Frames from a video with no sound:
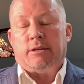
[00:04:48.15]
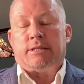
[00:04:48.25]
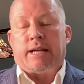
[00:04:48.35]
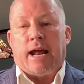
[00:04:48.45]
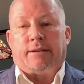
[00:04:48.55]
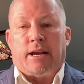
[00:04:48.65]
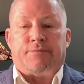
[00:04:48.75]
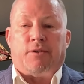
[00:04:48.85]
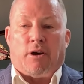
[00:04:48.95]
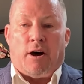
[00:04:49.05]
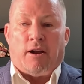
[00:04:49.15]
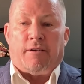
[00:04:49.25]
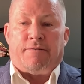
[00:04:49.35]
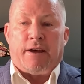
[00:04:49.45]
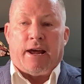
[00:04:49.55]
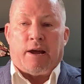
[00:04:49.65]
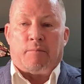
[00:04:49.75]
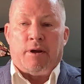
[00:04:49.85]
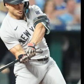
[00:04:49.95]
Stanton for the Hall of Fame